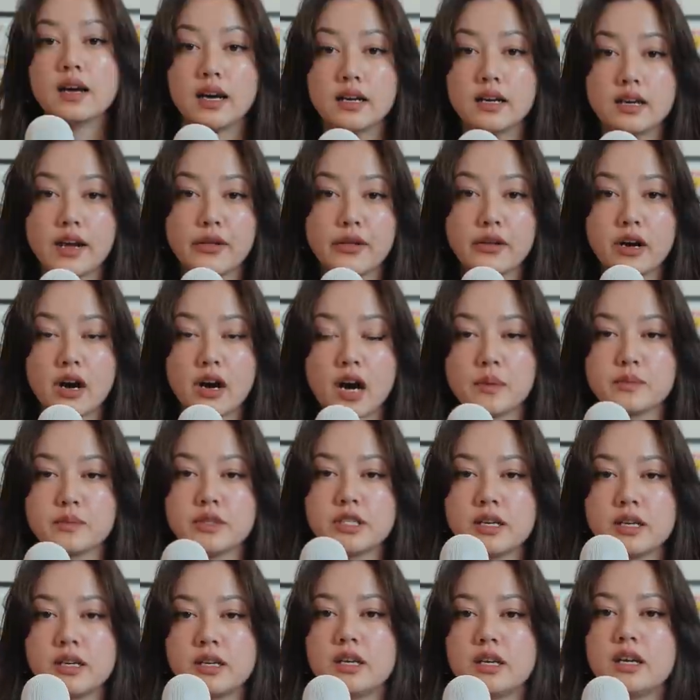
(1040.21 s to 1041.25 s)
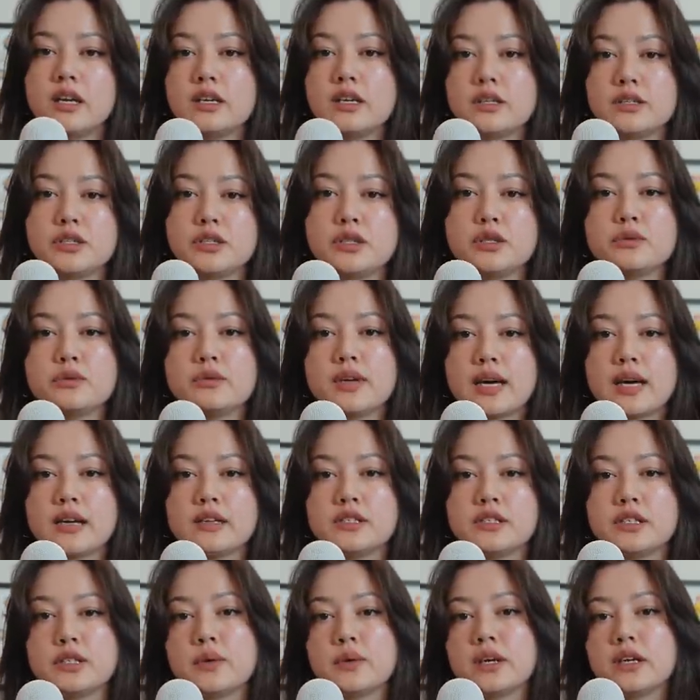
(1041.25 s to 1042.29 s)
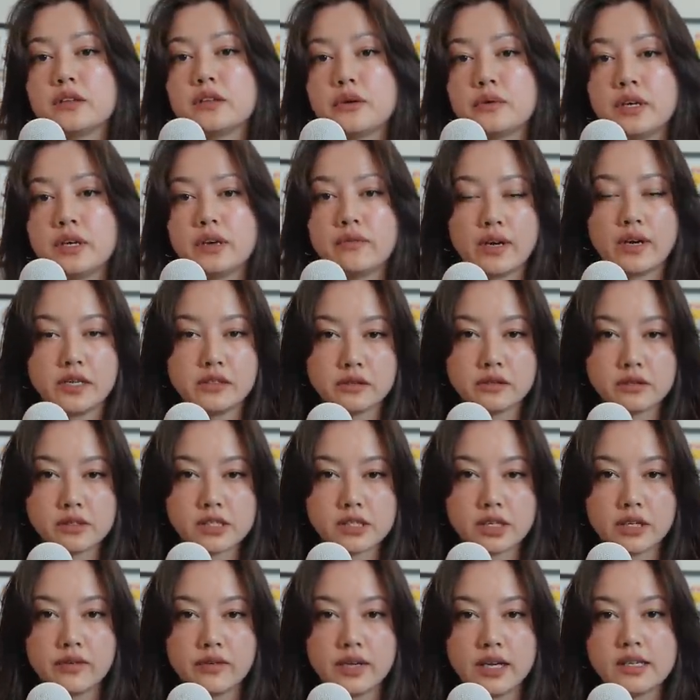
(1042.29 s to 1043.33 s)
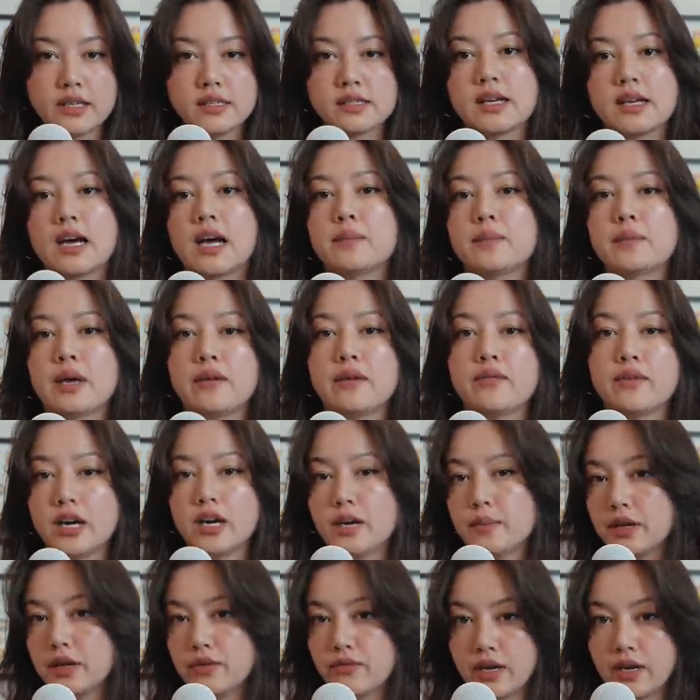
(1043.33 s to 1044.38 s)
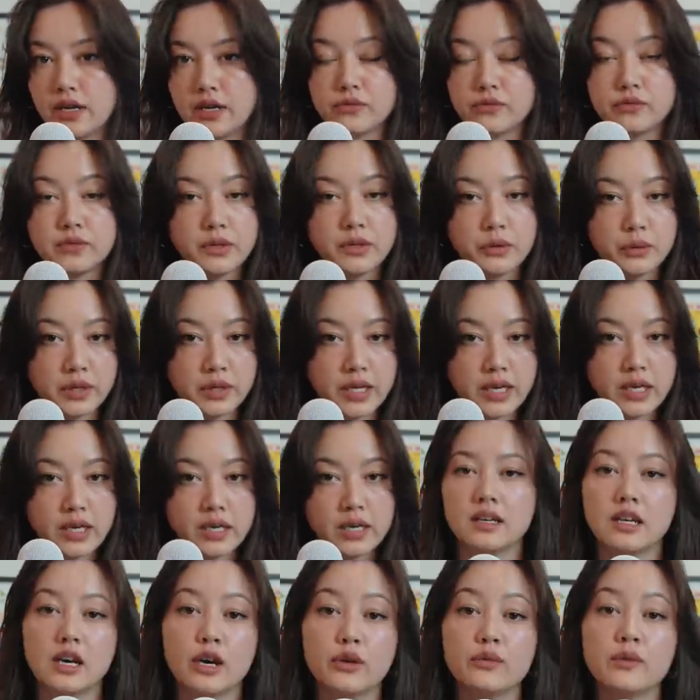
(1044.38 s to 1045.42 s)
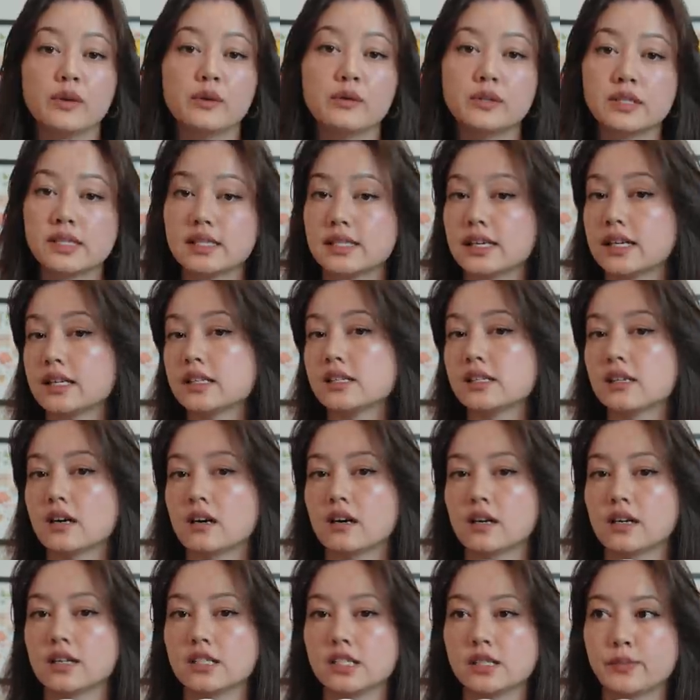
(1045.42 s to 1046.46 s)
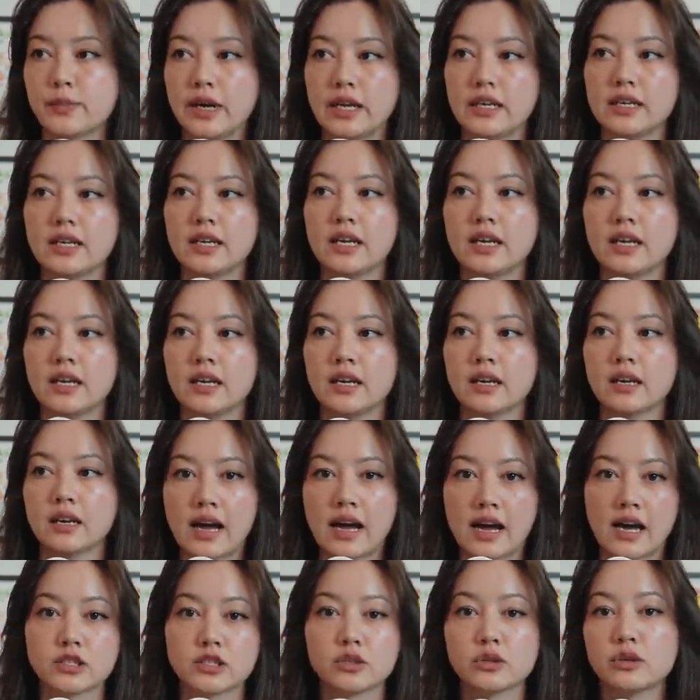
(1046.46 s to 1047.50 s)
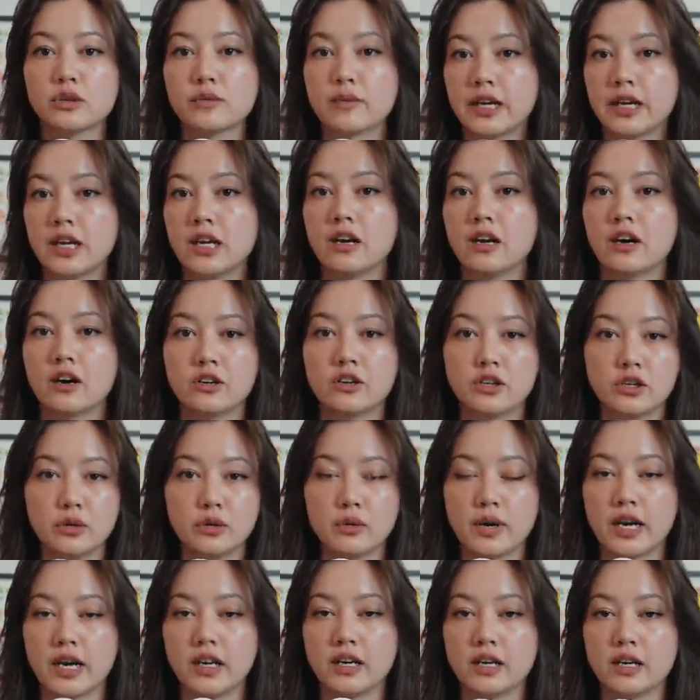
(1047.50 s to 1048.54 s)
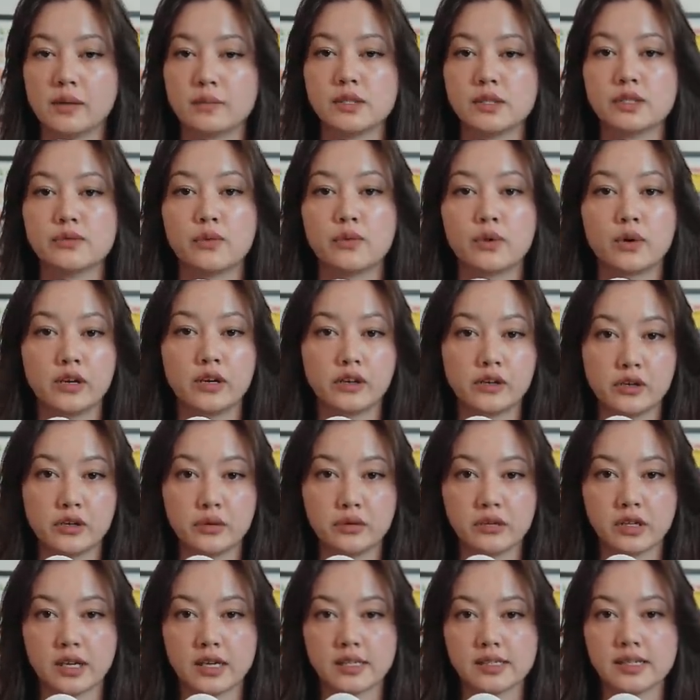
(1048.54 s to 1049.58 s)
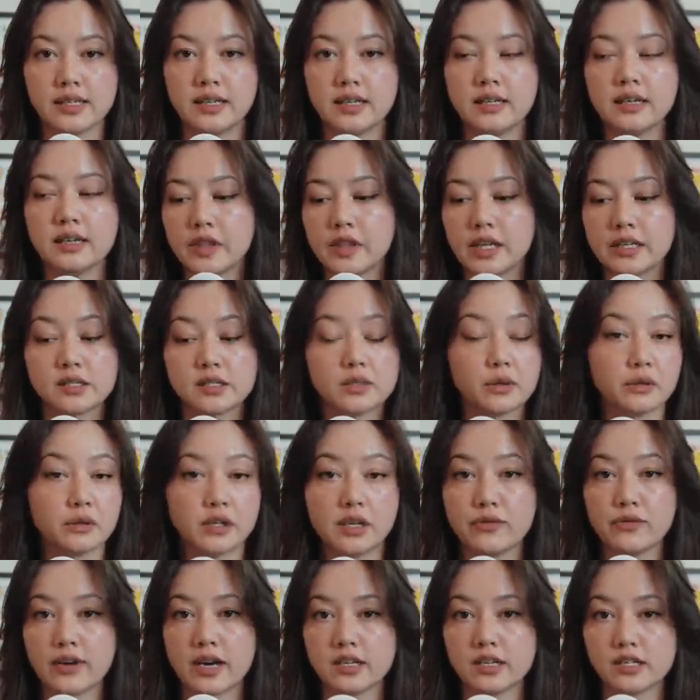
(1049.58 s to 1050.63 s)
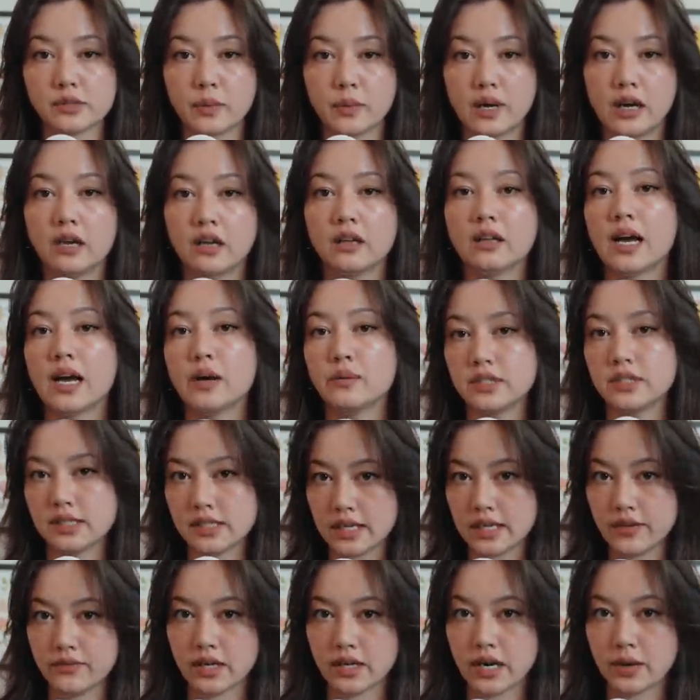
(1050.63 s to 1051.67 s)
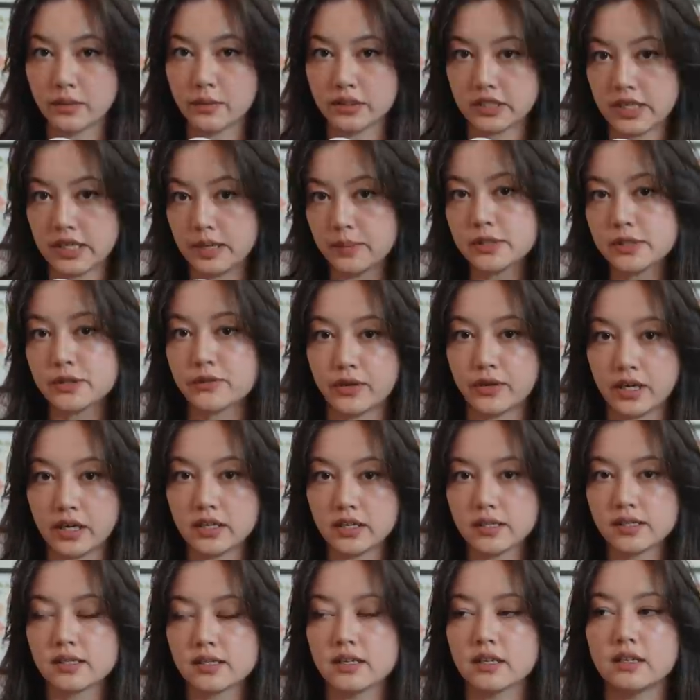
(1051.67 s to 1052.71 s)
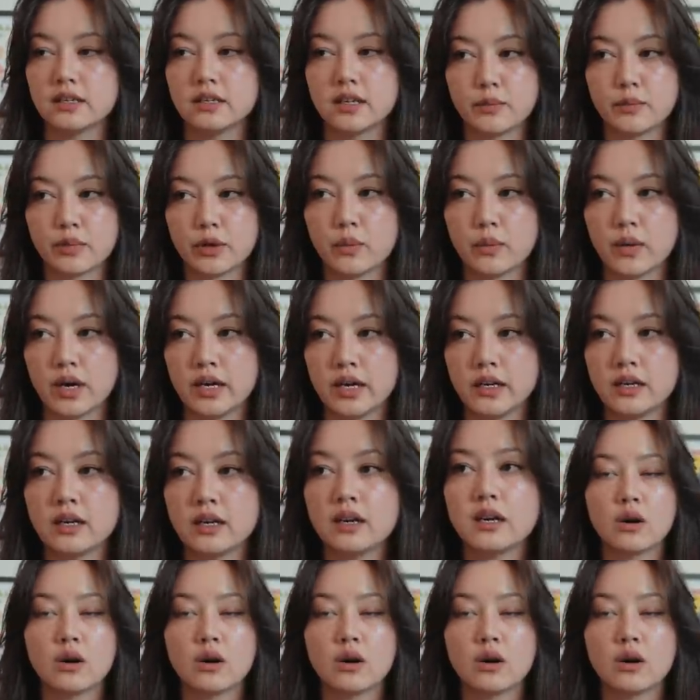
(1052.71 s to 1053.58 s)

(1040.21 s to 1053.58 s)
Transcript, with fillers: Another option is to get into a clothing rental service. I'm a very big fan of Nuuly. Now, if you insist on spending actual money on new items for your new closet, that's totally fine as well. I would just give a couple tips first. Number one,